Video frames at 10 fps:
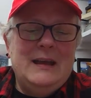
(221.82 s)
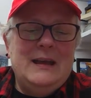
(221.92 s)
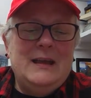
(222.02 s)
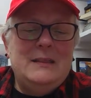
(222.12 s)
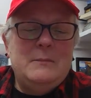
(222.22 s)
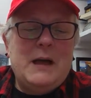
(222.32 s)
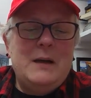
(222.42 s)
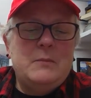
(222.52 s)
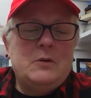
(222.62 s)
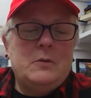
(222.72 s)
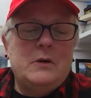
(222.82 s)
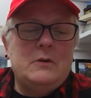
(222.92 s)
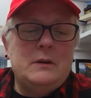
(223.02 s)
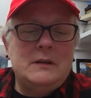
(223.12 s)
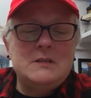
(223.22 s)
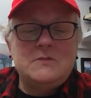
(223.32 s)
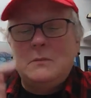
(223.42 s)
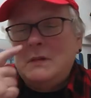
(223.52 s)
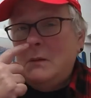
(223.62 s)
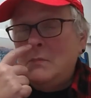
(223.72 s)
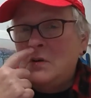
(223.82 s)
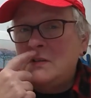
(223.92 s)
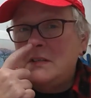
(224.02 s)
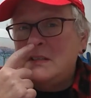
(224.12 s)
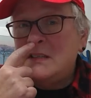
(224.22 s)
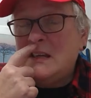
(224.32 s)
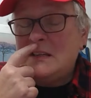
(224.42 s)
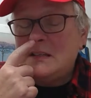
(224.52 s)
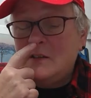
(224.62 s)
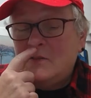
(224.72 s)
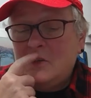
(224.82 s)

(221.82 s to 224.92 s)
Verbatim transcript: And the Bible quote is from Numbers 6,